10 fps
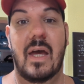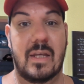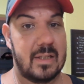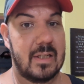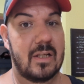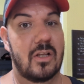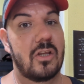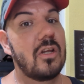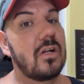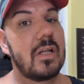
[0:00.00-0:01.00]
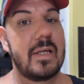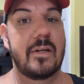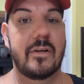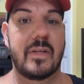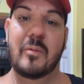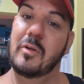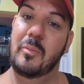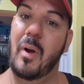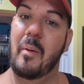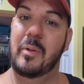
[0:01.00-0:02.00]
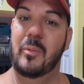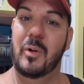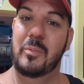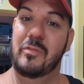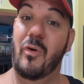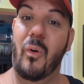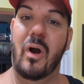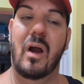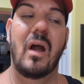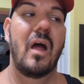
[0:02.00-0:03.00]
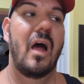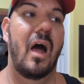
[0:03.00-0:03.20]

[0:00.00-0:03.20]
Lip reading: and eating a little cleaner than you probably were before,